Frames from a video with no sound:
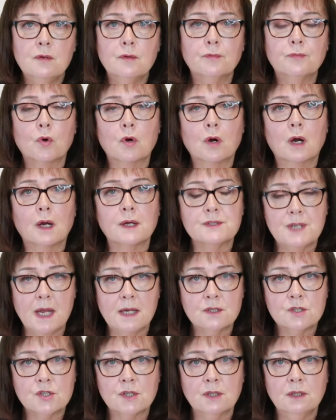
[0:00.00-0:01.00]
for
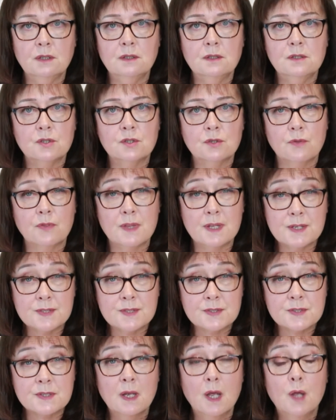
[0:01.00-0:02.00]
attention to
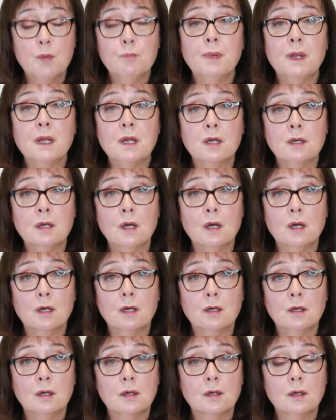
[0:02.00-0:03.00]
this been
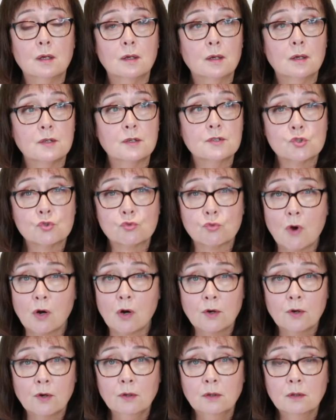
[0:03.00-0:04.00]

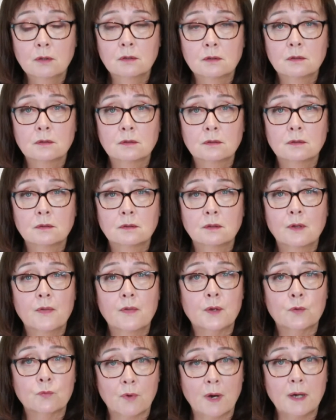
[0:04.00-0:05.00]
stronger
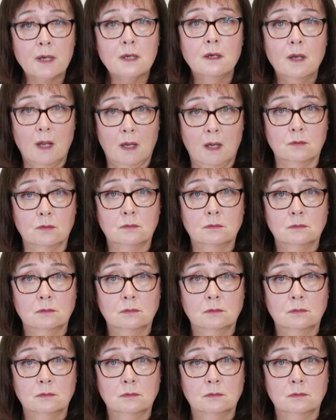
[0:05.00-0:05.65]
than right now.